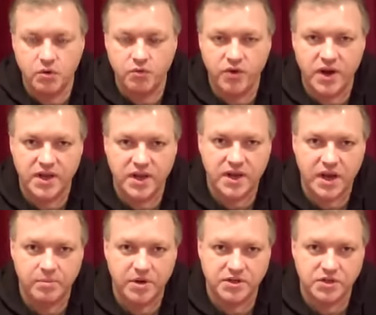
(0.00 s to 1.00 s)
already a
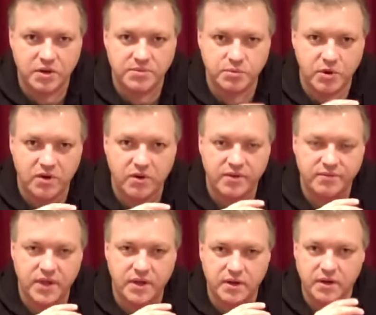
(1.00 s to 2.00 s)
couple of times where
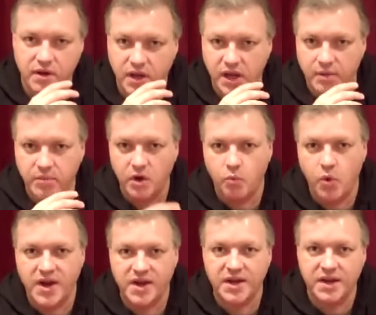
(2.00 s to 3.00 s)
I've done a
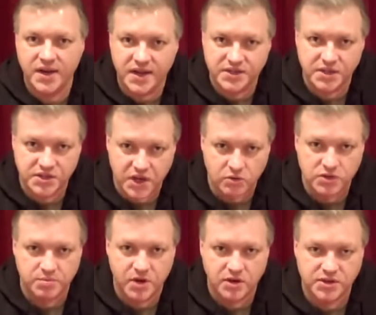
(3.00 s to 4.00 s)
wedding and there's a
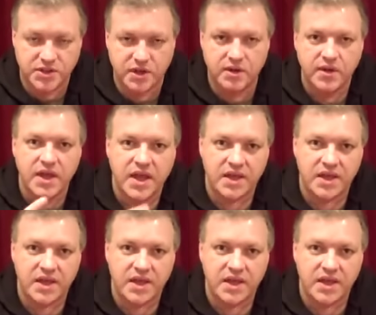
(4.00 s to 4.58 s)
toastmaster.